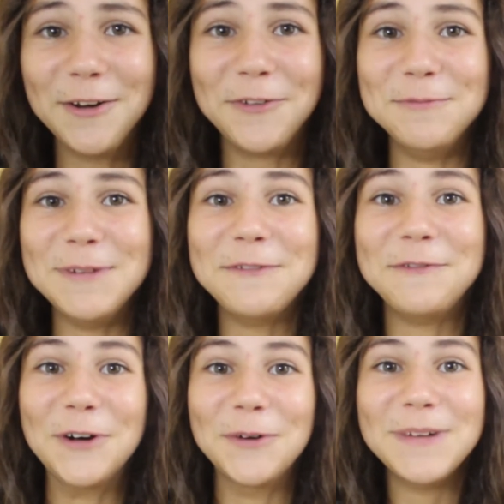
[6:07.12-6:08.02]
of me
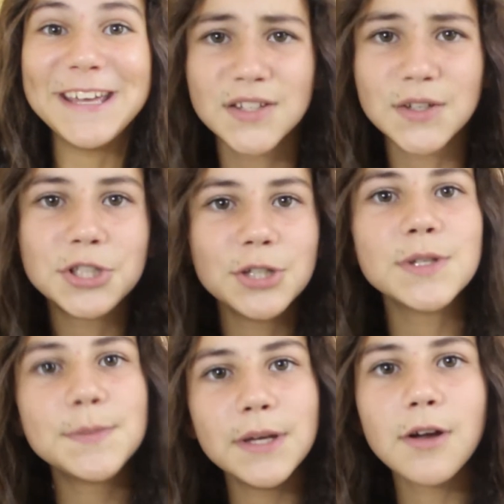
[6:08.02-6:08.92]
filming. So she
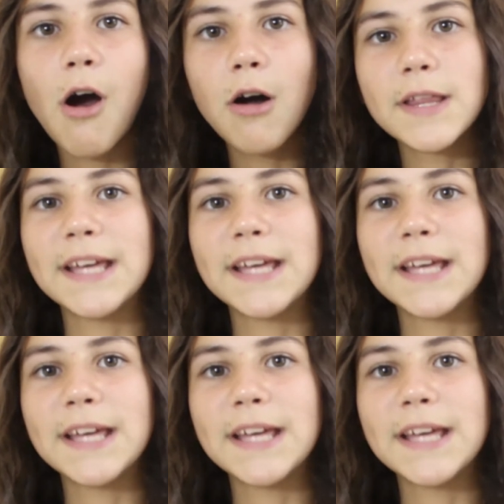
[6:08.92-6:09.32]
was being all